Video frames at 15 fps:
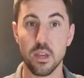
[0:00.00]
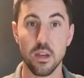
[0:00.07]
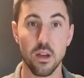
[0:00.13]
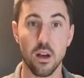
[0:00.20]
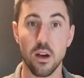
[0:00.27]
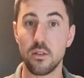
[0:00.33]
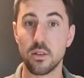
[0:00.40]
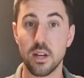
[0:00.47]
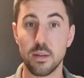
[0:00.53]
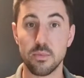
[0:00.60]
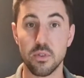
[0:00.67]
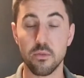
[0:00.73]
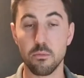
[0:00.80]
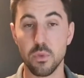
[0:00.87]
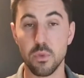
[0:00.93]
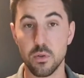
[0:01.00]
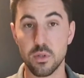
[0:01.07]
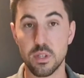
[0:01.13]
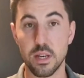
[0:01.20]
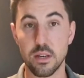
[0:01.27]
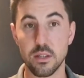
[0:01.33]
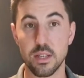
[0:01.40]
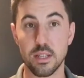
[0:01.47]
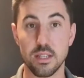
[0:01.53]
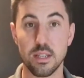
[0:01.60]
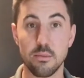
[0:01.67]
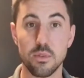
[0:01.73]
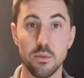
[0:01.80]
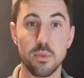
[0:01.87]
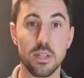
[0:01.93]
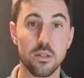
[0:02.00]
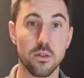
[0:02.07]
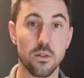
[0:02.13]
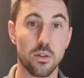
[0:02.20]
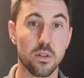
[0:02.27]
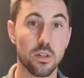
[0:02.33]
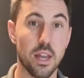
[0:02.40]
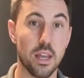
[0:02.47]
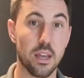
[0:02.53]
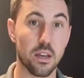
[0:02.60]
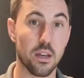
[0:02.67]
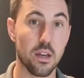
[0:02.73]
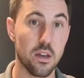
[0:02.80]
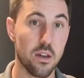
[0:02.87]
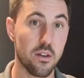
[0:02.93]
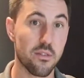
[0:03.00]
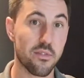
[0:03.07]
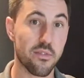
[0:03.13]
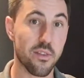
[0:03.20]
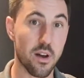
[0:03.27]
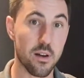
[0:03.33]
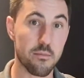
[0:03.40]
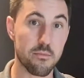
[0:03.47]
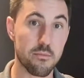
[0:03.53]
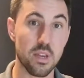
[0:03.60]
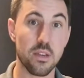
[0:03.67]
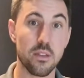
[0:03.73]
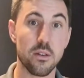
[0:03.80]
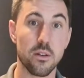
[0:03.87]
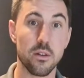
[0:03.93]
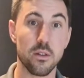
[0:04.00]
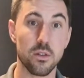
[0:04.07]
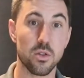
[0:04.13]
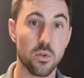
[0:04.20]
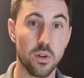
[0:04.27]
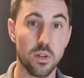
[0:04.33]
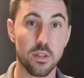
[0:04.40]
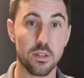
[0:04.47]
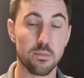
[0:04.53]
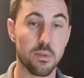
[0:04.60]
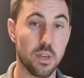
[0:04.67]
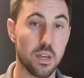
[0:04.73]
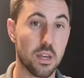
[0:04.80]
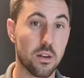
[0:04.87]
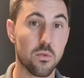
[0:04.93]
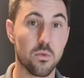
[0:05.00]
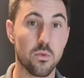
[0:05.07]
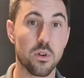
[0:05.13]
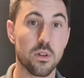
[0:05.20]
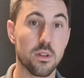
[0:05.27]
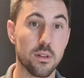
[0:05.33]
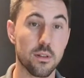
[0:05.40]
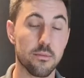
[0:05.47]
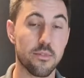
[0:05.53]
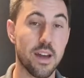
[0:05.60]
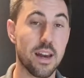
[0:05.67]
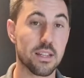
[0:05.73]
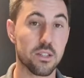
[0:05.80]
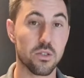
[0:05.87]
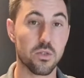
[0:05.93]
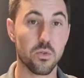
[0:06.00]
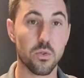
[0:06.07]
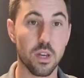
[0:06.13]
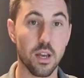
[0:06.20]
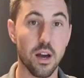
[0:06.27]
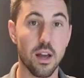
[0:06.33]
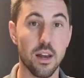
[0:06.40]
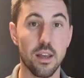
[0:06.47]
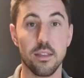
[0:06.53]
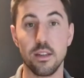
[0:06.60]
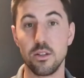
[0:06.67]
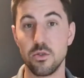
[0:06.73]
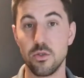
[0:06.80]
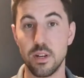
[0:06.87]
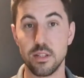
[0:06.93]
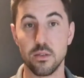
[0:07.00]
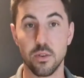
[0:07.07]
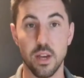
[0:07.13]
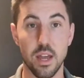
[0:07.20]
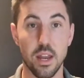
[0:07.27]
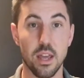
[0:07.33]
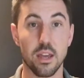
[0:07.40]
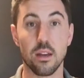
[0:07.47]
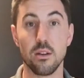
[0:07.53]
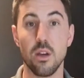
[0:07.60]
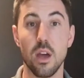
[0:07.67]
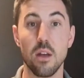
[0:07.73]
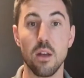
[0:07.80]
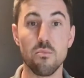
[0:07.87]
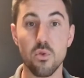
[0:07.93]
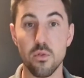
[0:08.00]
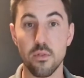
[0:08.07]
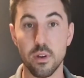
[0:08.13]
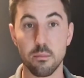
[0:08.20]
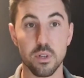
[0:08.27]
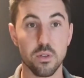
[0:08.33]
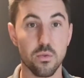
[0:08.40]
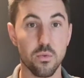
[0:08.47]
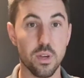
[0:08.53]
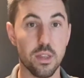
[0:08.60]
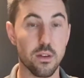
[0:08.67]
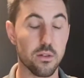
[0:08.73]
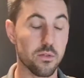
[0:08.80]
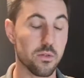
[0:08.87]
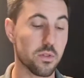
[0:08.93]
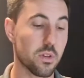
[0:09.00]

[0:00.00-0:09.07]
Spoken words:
other types of immune cells that seem to be circulating from either the joint, the spleen, or in the lymphatics to the gut, and then translocating and moving between those.